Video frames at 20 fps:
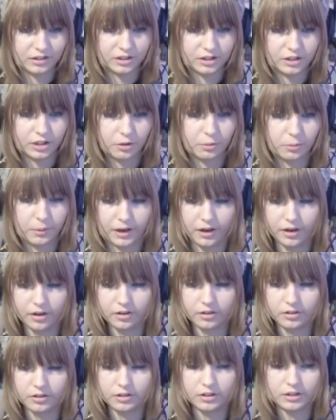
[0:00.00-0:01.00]
So weird.
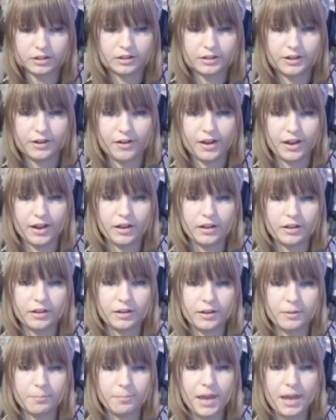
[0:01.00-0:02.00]
Anyway,
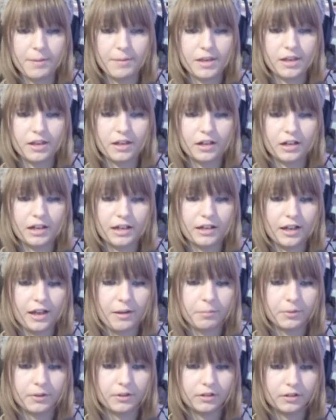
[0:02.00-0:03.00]
baby, you can clean
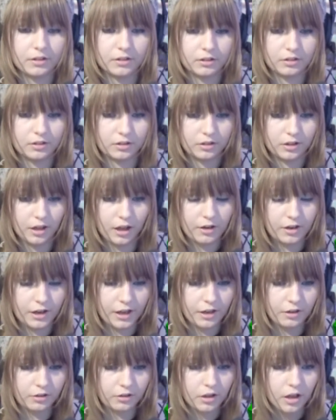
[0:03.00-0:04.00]
up. Oh,
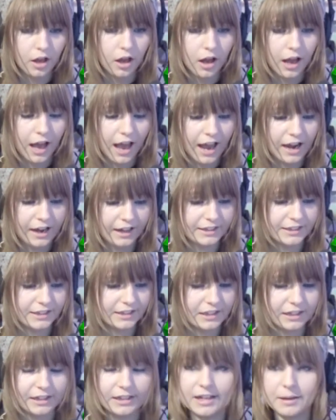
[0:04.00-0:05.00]
no. Alex is
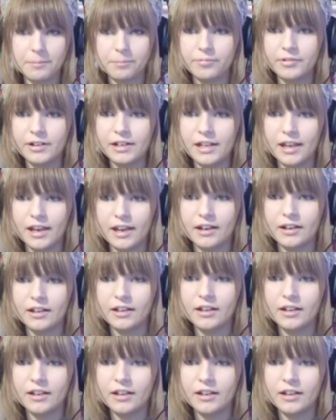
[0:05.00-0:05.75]
cleaning up. Brilliant.